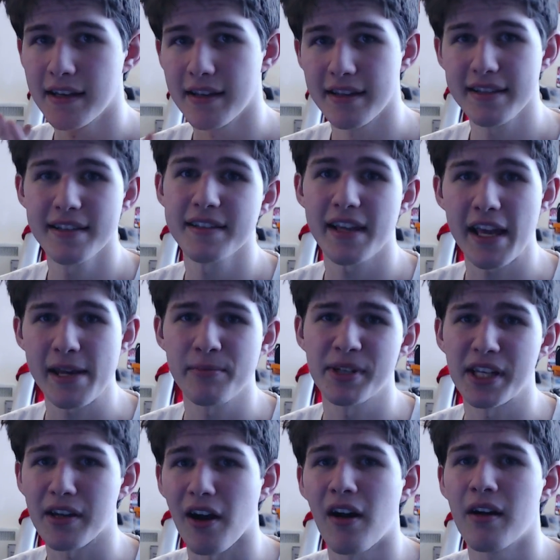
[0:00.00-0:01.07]
this is
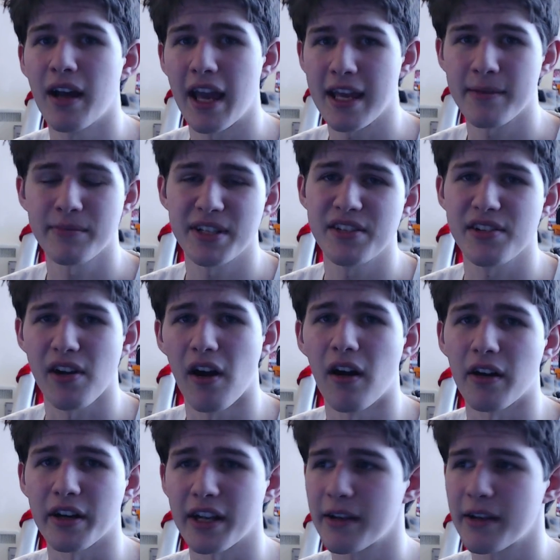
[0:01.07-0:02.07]
AMD's card.